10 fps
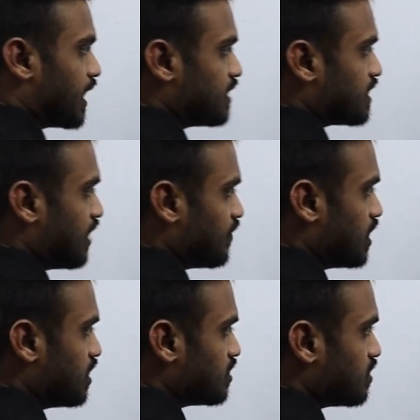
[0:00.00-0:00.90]
I
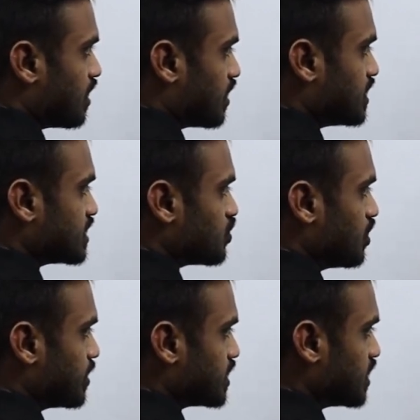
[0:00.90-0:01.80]
traveled 100
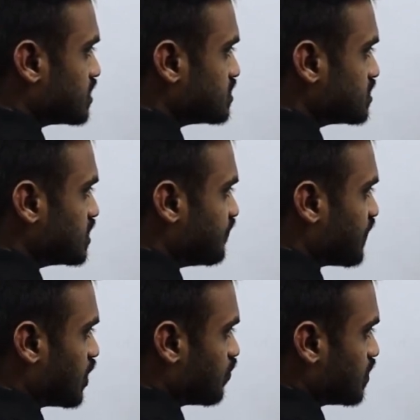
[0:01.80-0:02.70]
kilometers in
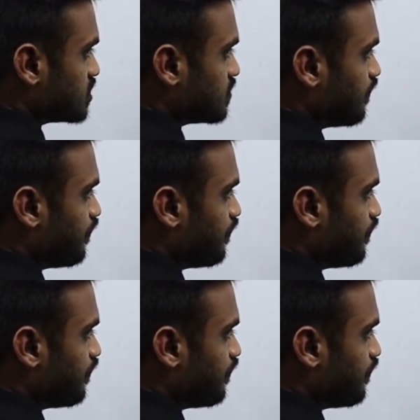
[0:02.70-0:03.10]
5 hours.